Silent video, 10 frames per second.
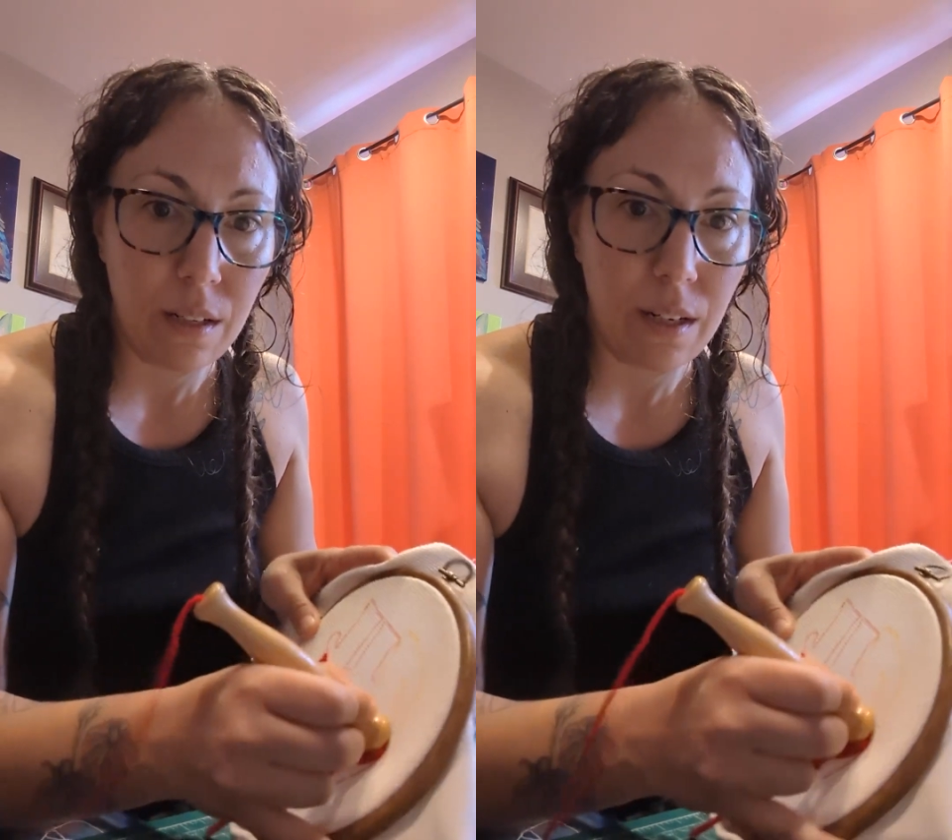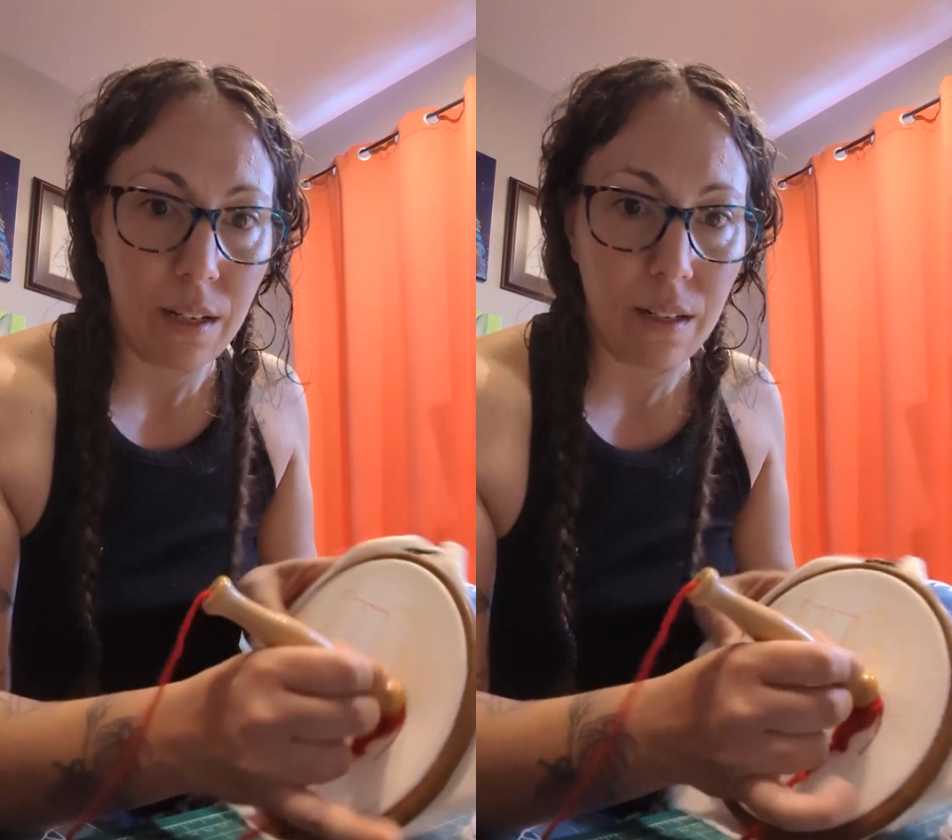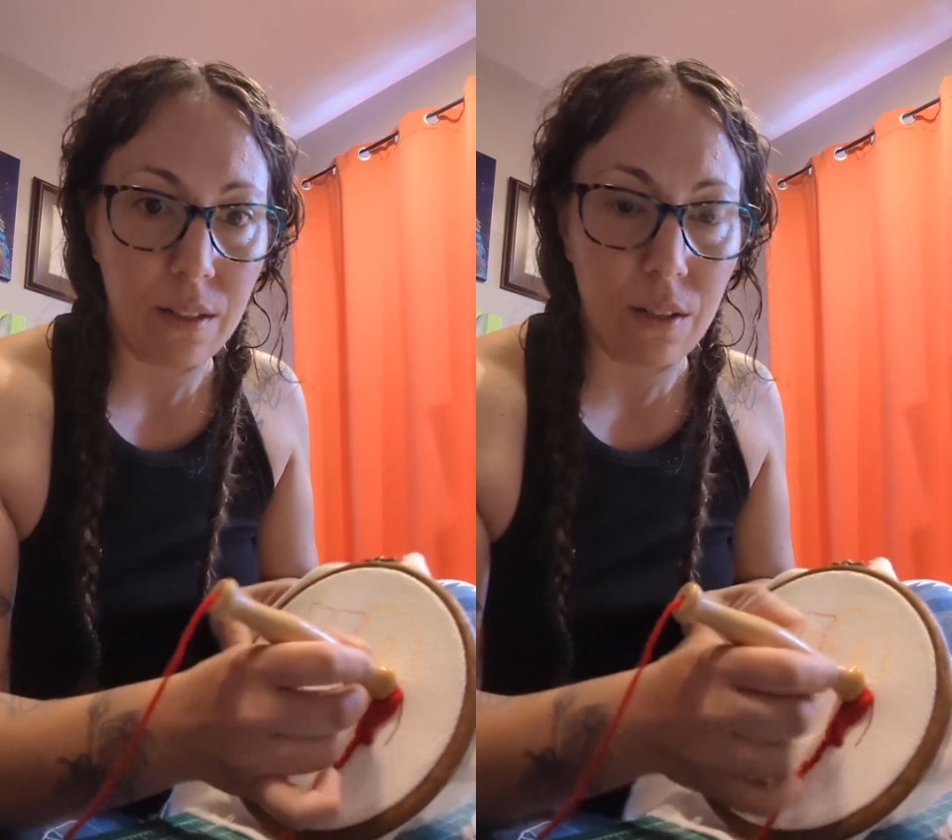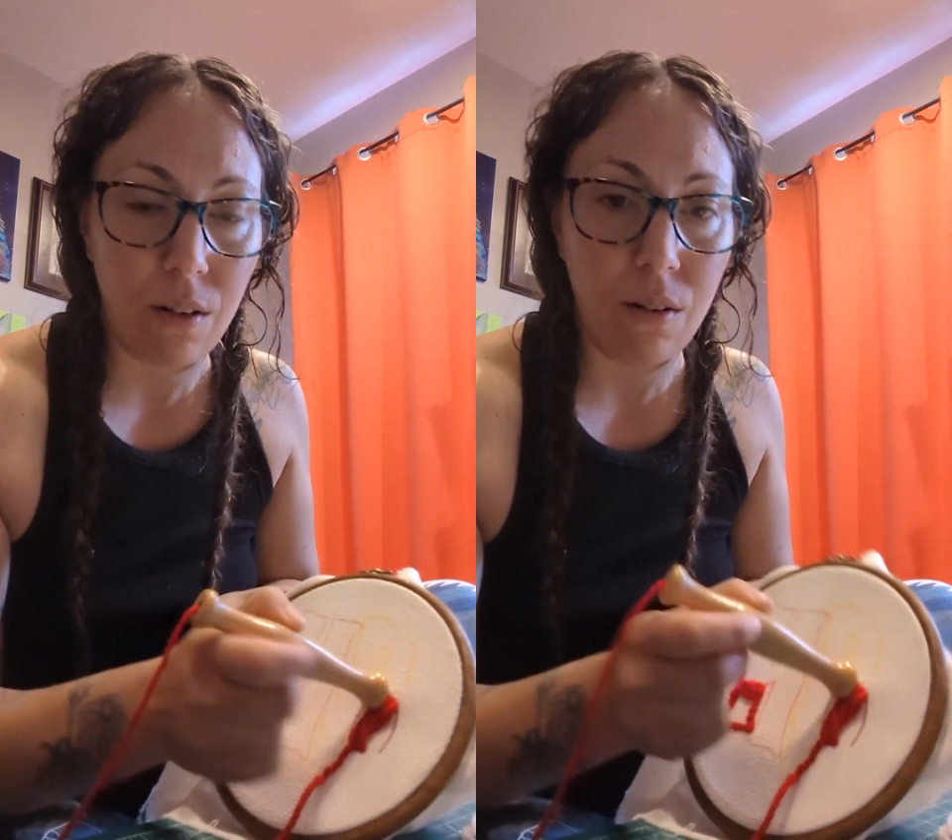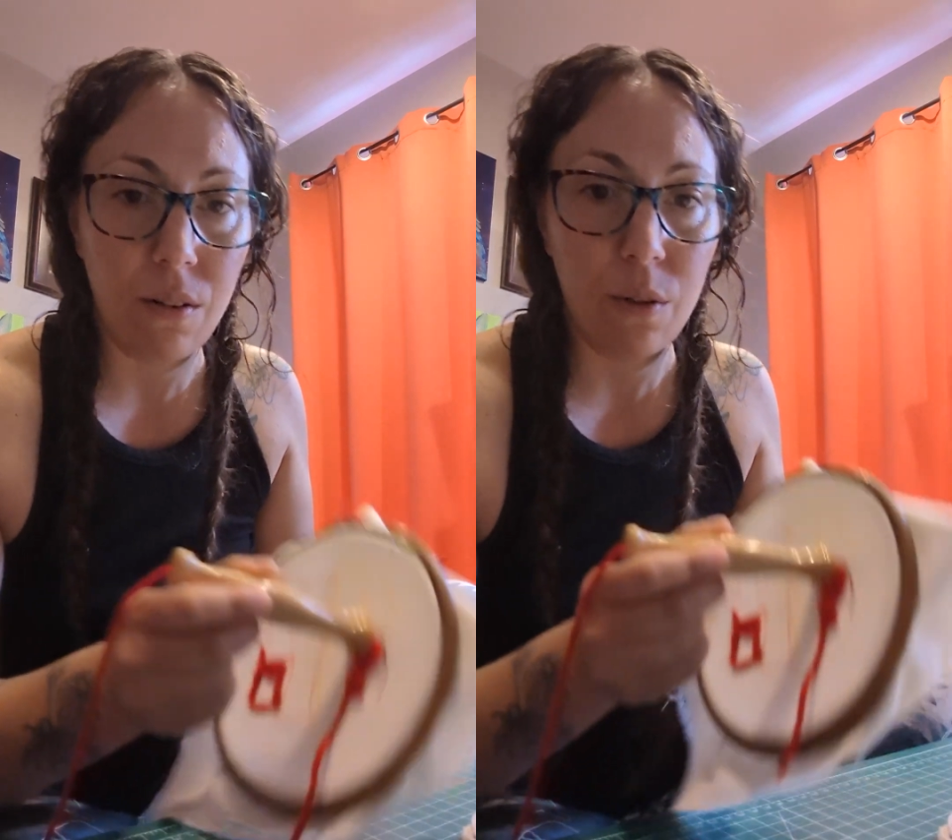and
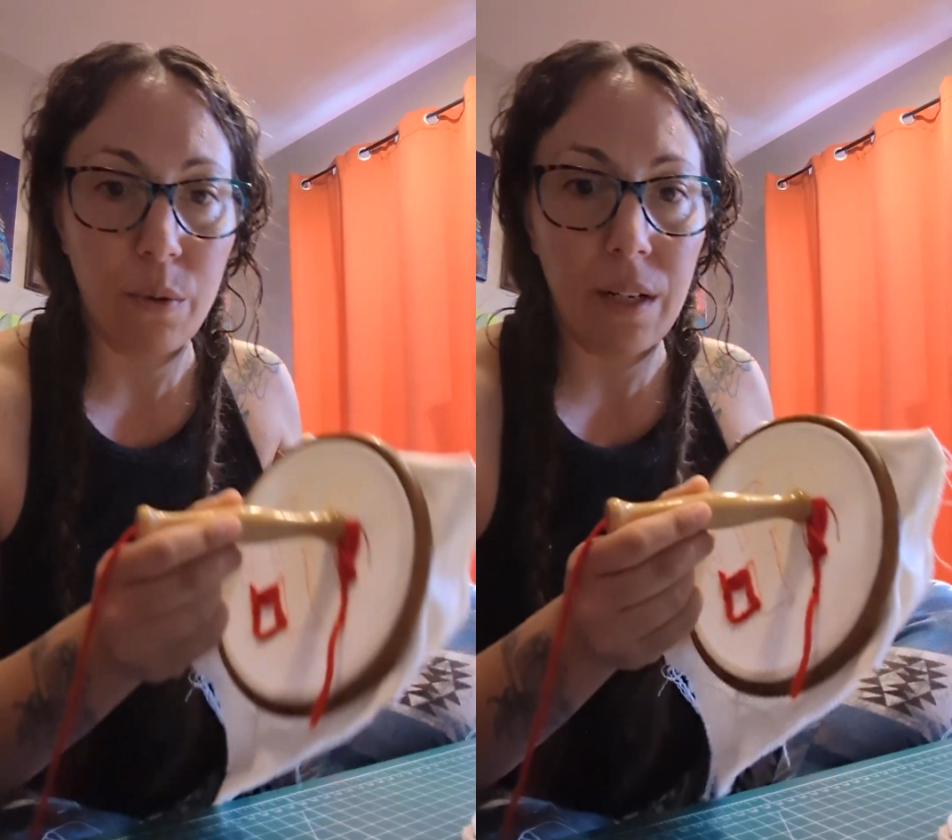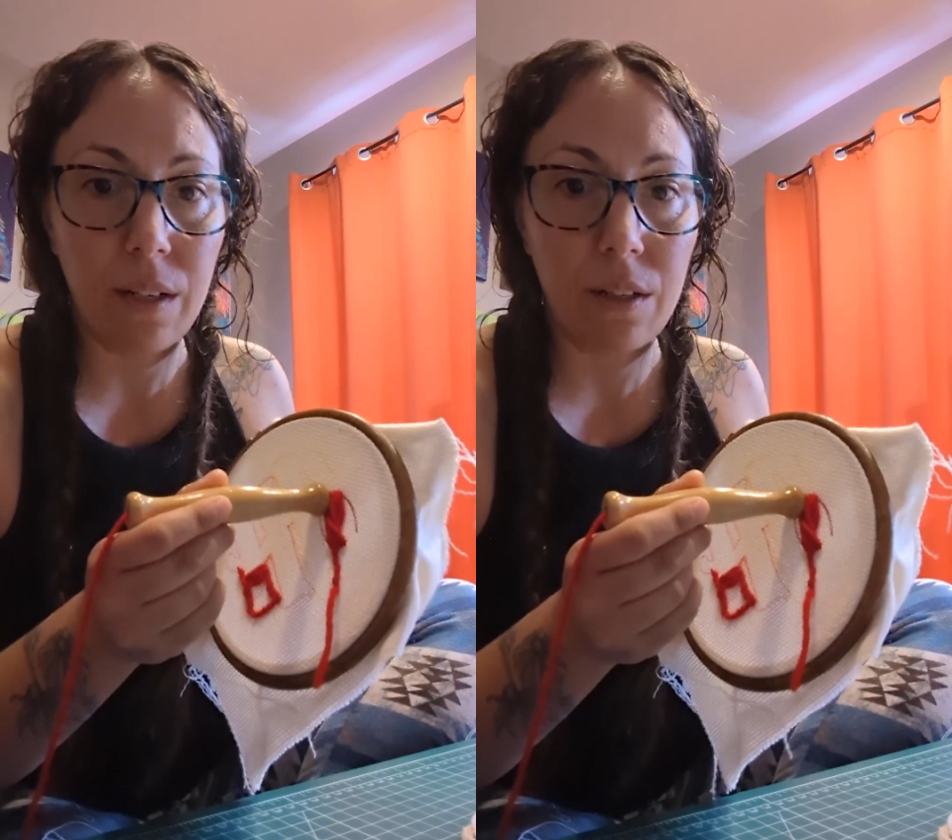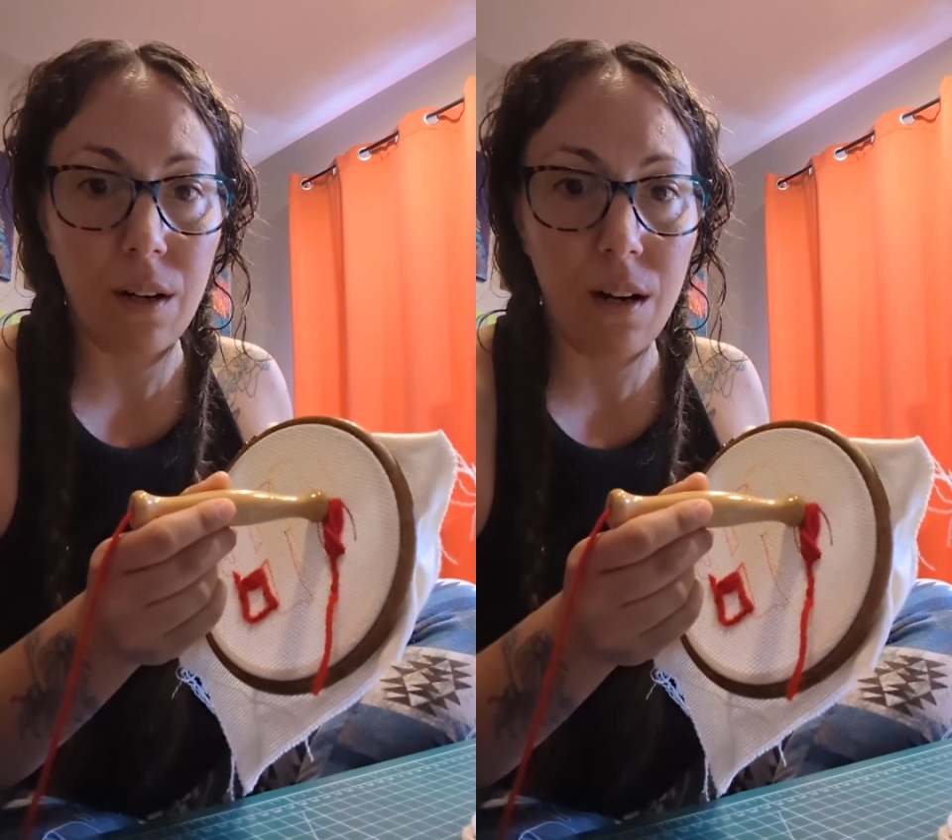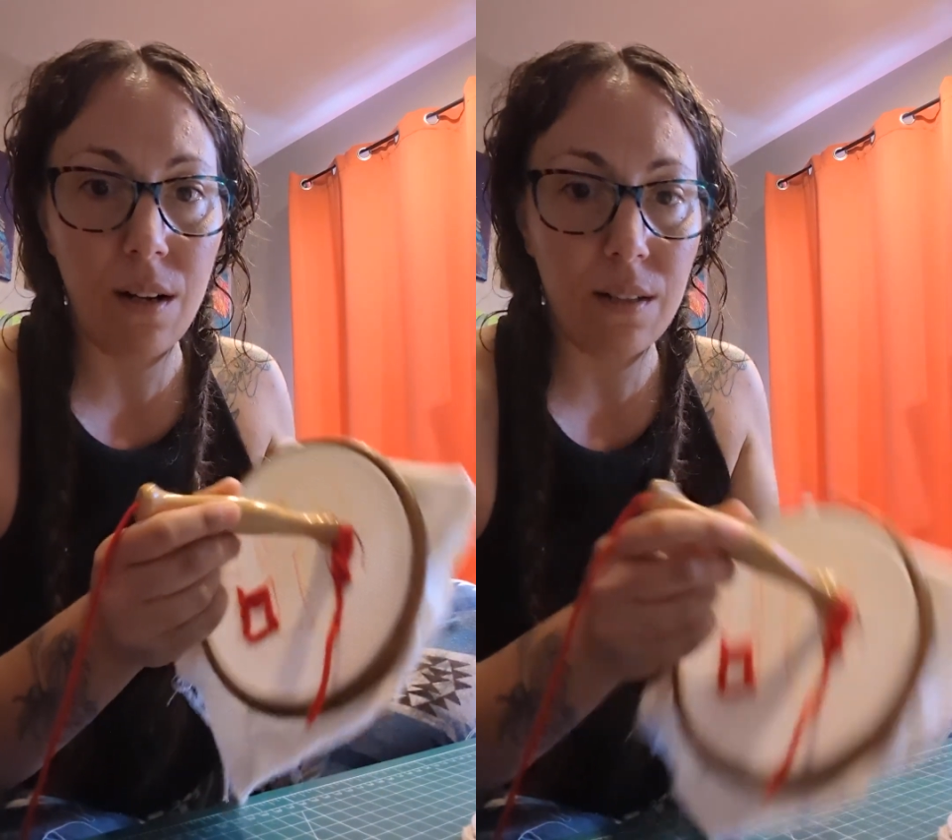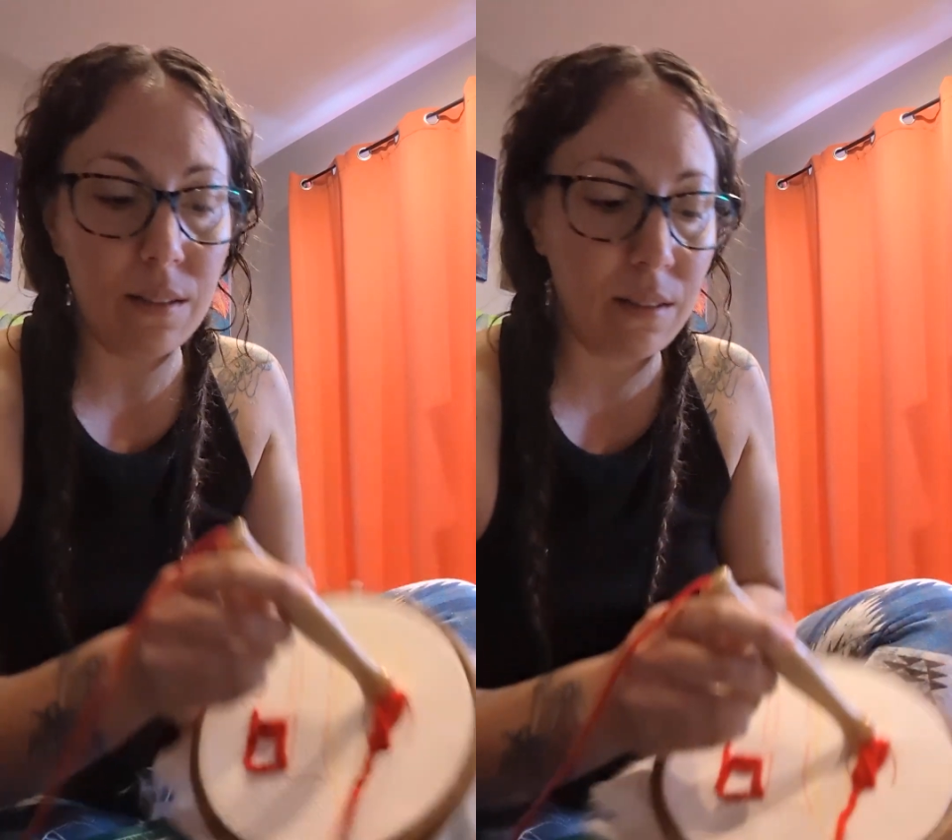all the way
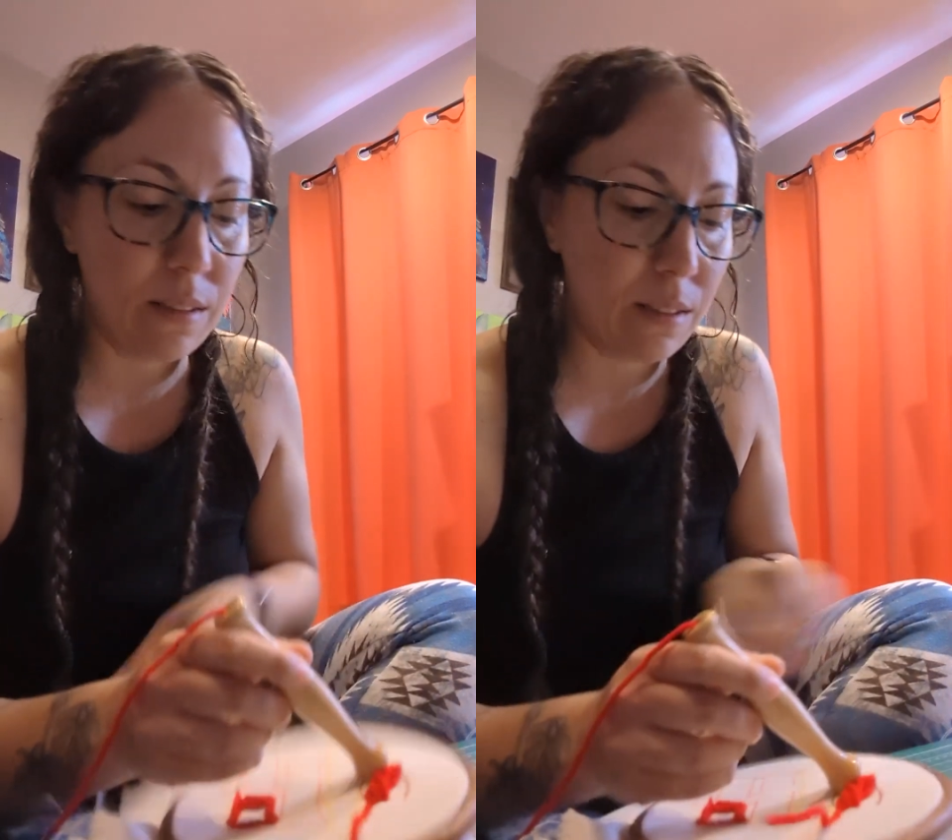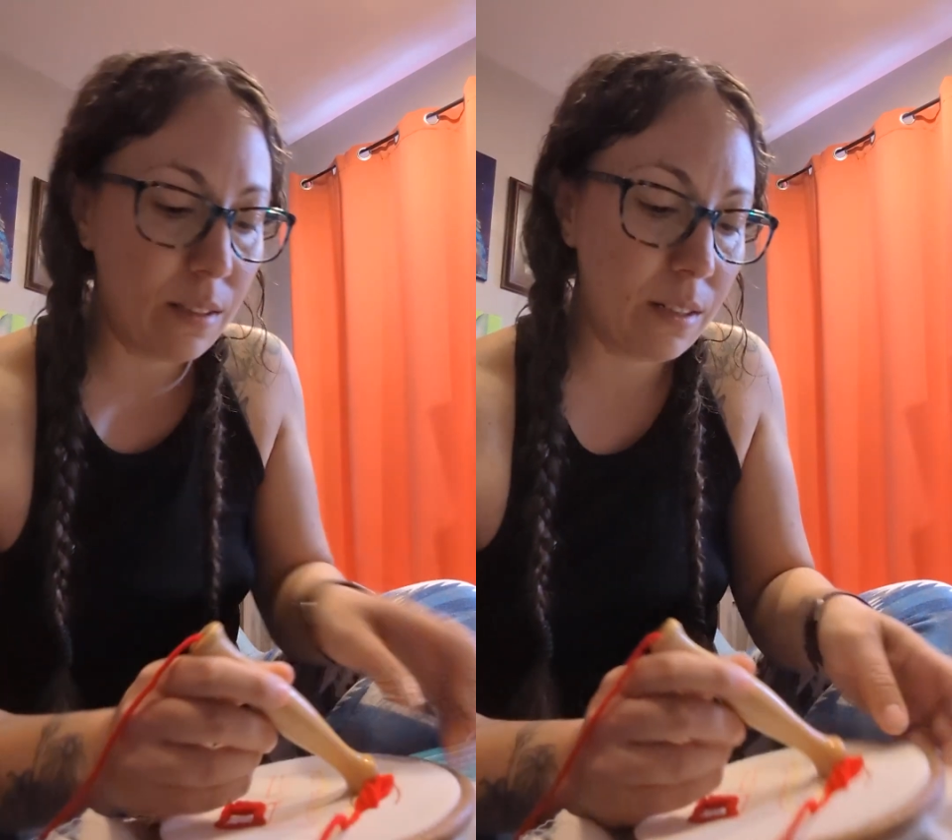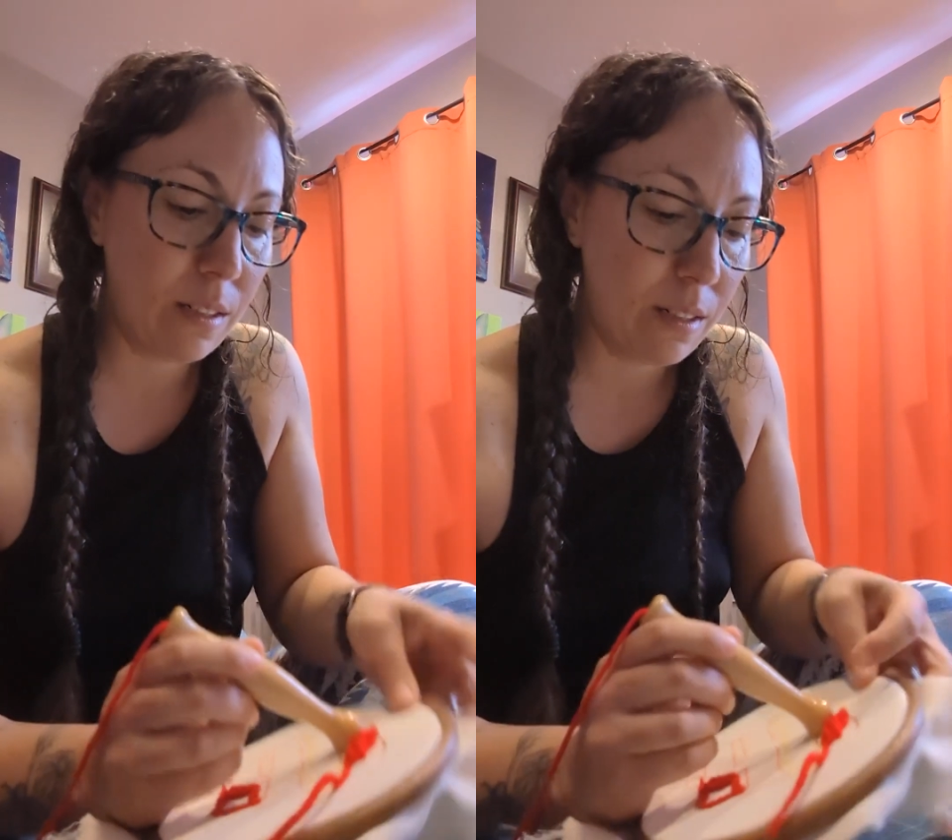across,